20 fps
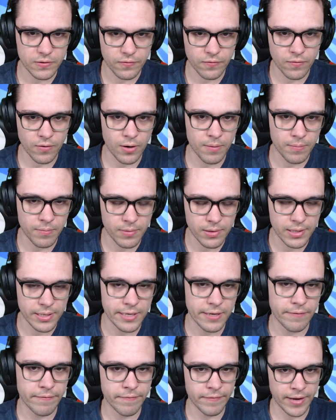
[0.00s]
from the
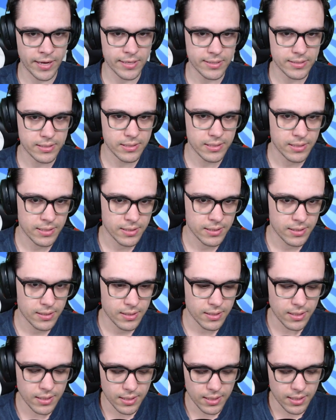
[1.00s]
event,
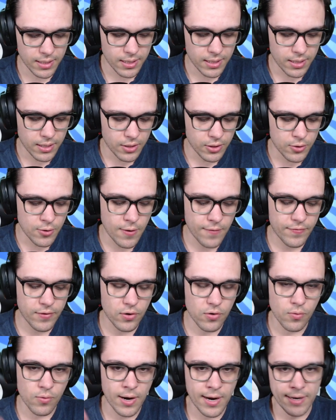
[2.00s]
you have to
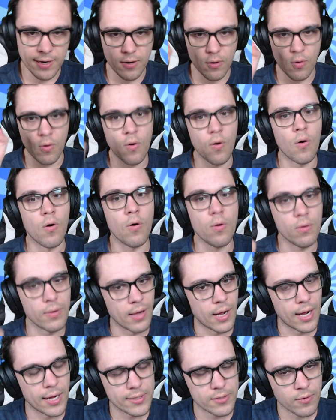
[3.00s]
grind a whole lot.